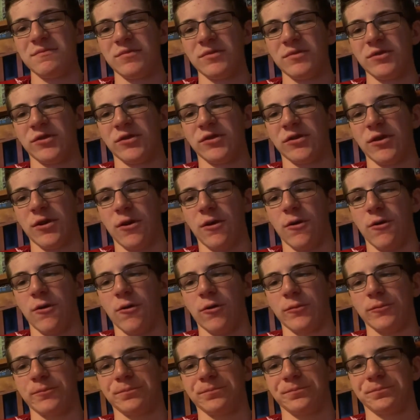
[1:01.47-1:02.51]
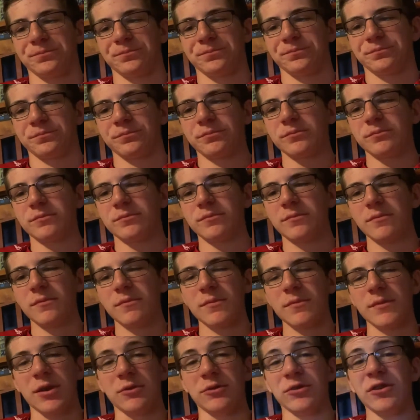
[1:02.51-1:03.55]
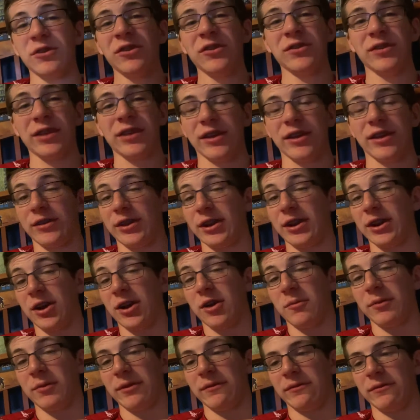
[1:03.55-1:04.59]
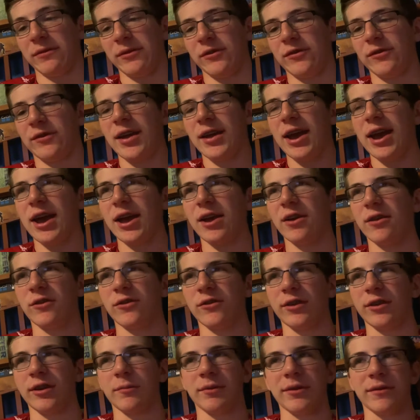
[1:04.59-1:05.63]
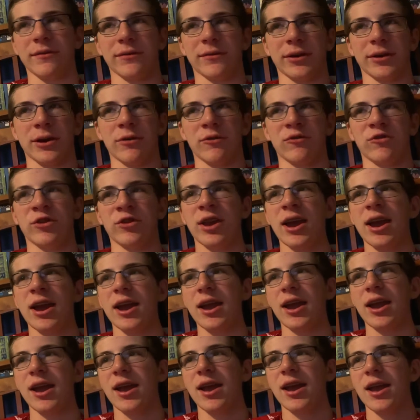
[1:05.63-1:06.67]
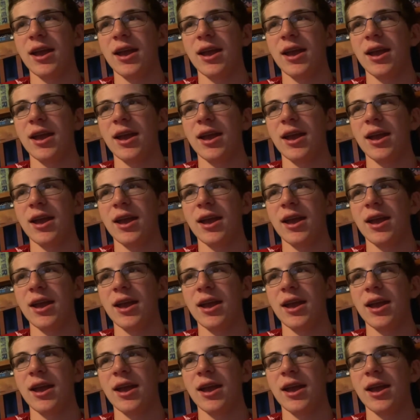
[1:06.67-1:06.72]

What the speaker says: So, it was interesting. going to go play for his dad, or is he going to play for Coach K?